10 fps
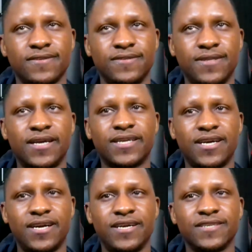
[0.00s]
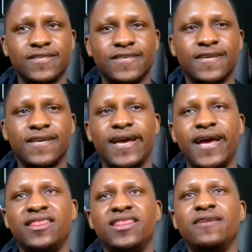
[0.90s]
not Khan.
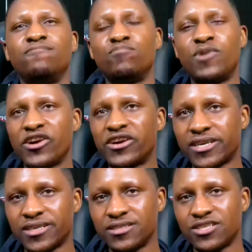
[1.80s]
And then Mark